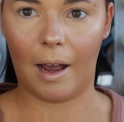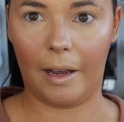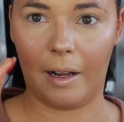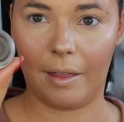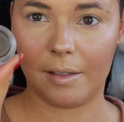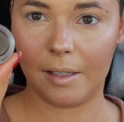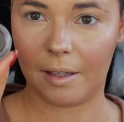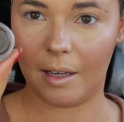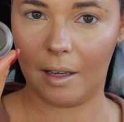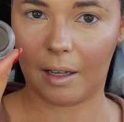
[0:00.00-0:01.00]
And this
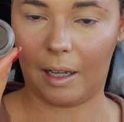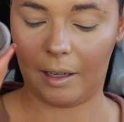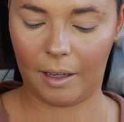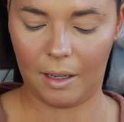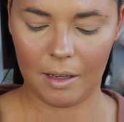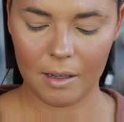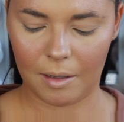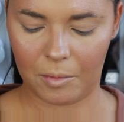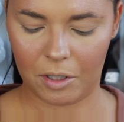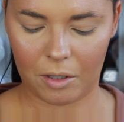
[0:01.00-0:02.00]
is the colour here.
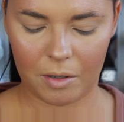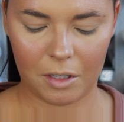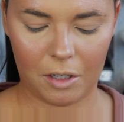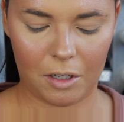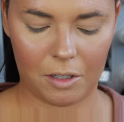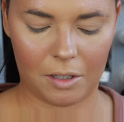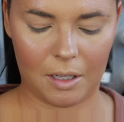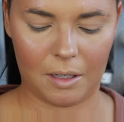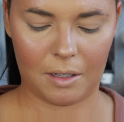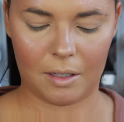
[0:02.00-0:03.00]
I'm just going to use
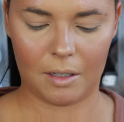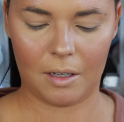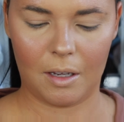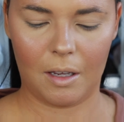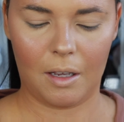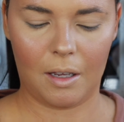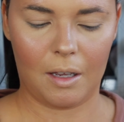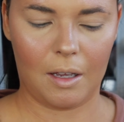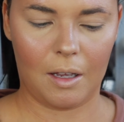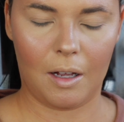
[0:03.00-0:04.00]
this
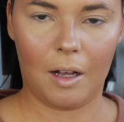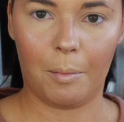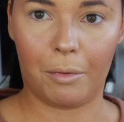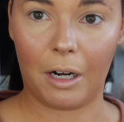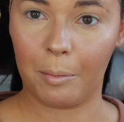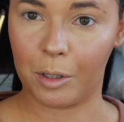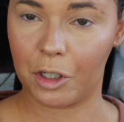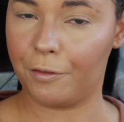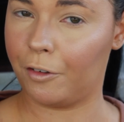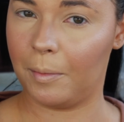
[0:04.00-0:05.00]
brow
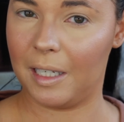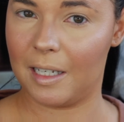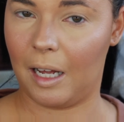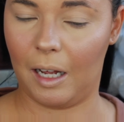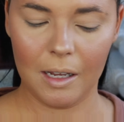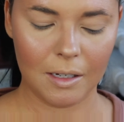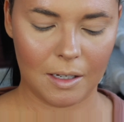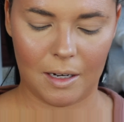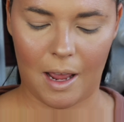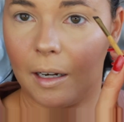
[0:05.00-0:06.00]
brush from
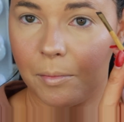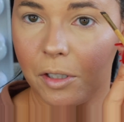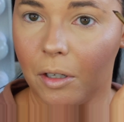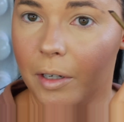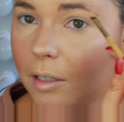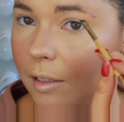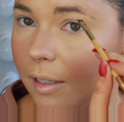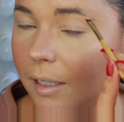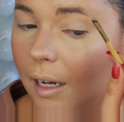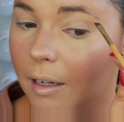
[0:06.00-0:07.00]
Tarte, and I'm just going to
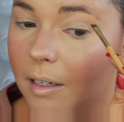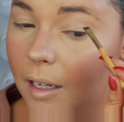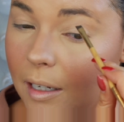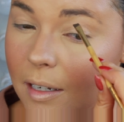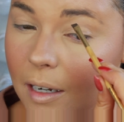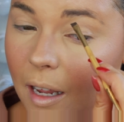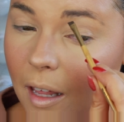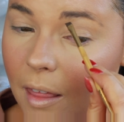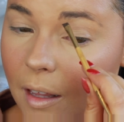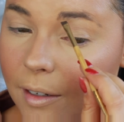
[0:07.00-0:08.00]
start
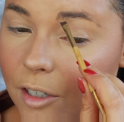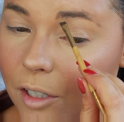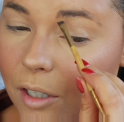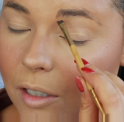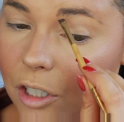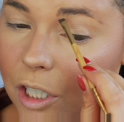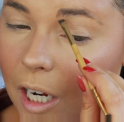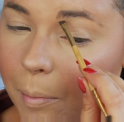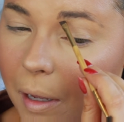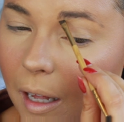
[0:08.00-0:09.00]
underneath and just
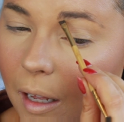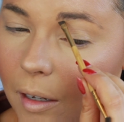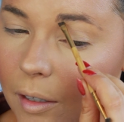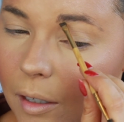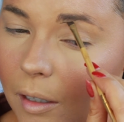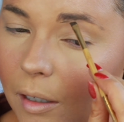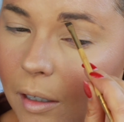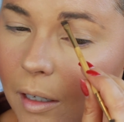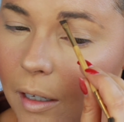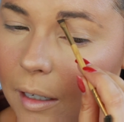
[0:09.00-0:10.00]
shape out,
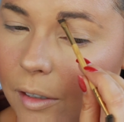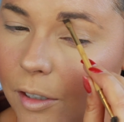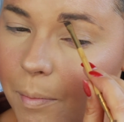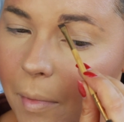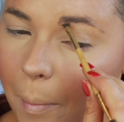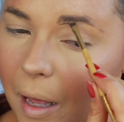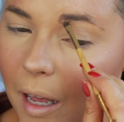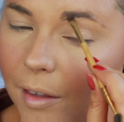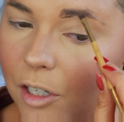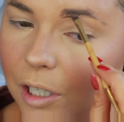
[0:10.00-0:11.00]
just map
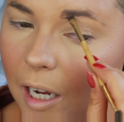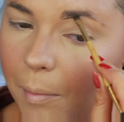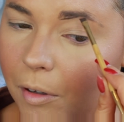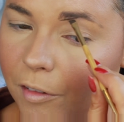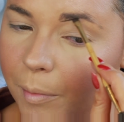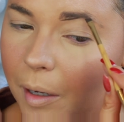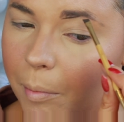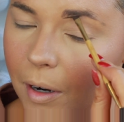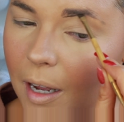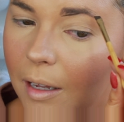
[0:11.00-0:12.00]
out the shape of my
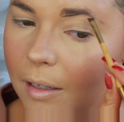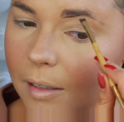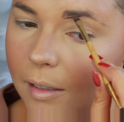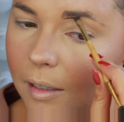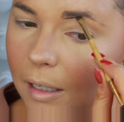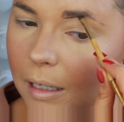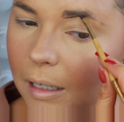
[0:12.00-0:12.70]
brows.